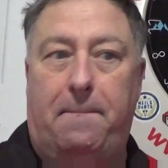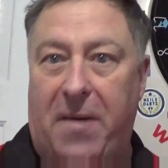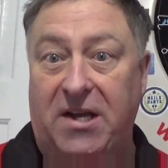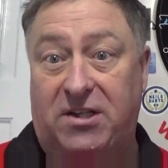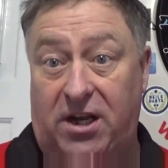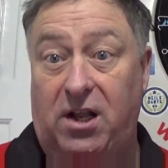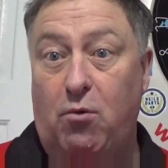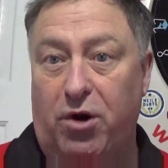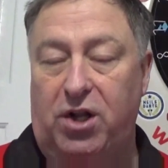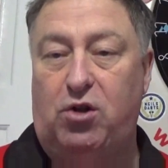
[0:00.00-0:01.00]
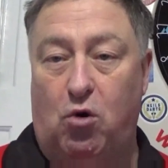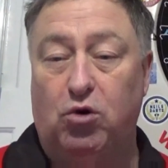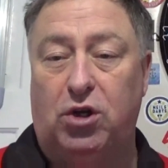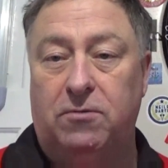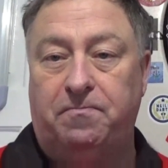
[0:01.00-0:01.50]
basically what it
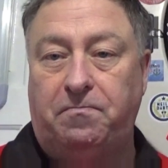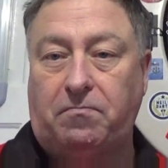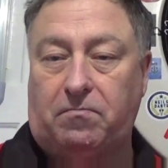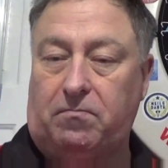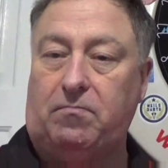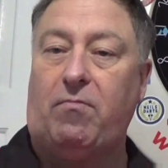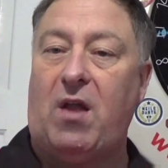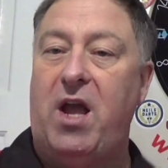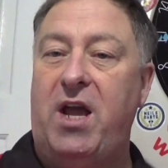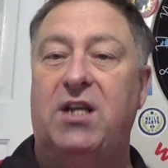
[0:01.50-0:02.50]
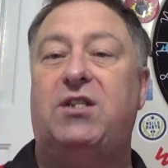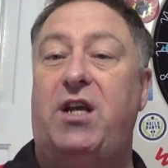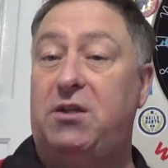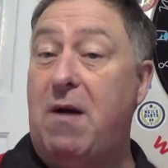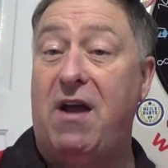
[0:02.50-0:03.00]
does is,
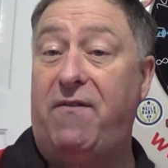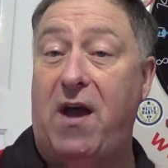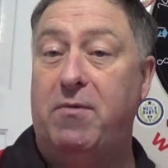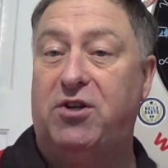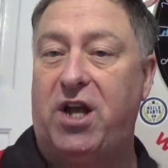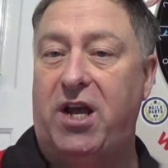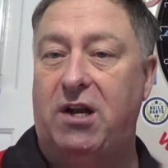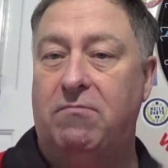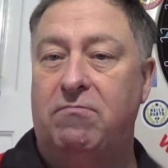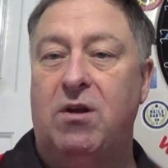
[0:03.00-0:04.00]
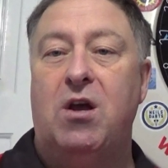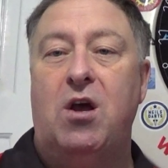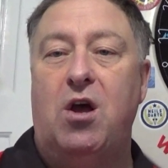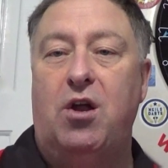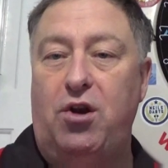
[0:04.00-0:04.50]
it's my famous saying,
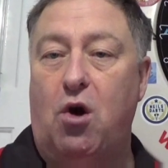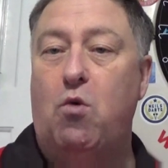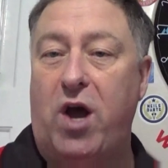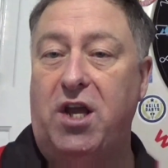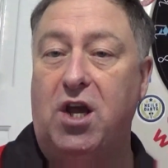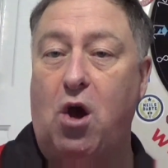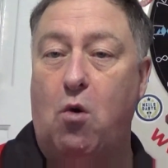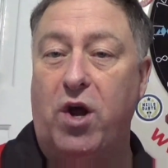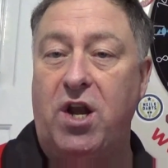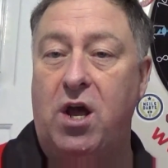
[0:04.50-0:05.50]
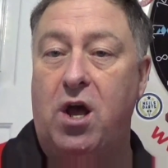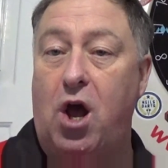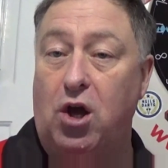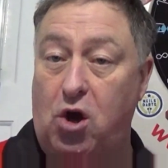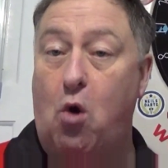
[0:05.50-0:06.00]
know where you're going
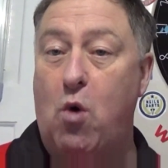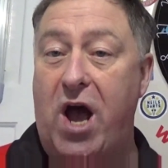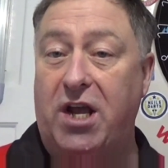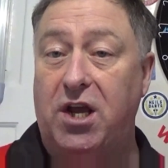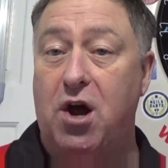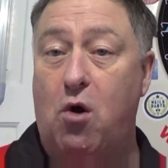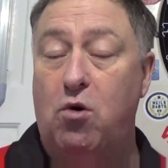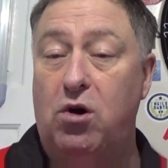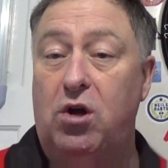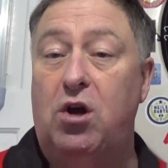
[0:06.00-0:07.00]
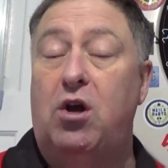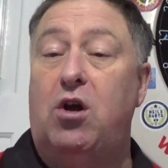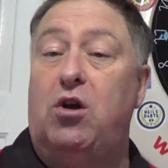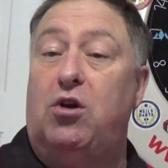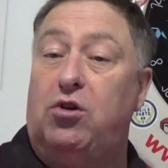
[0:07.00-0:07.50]
and go where you know.
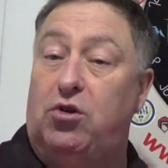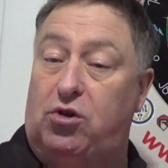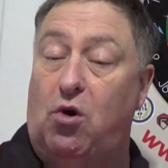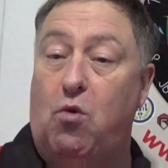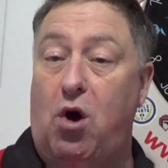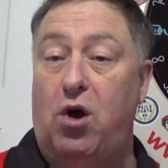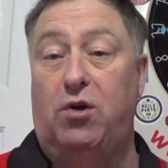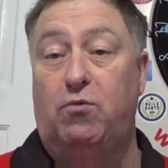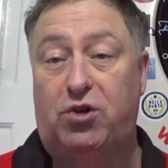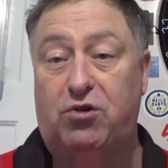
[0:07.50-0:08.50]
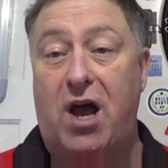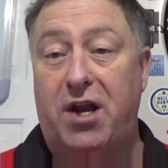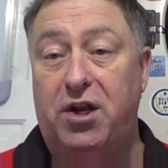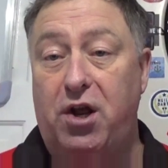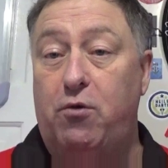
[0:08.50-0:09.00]
So what we're
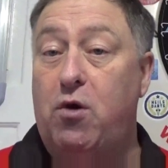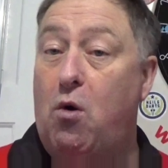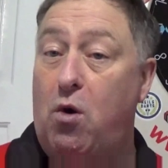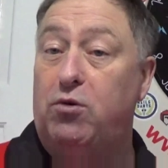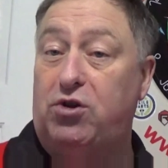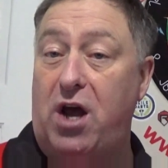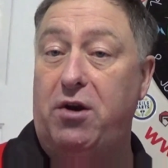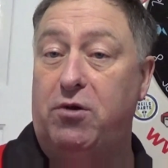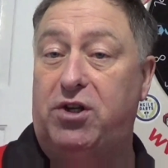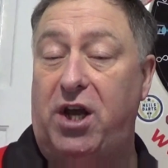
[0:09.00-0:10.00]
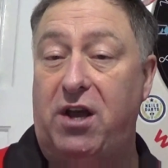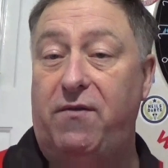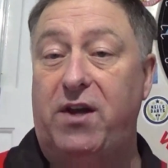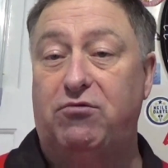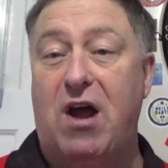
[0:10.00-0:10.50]
trying to do, or what we're trying to
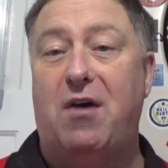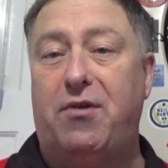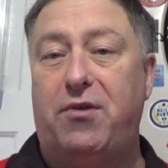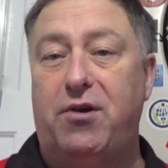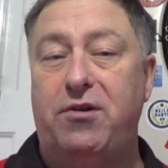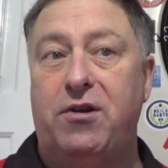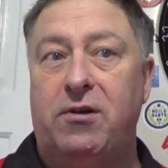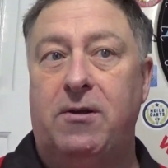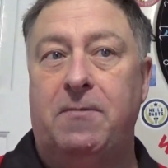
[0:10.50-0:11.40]
achieve, is rather than,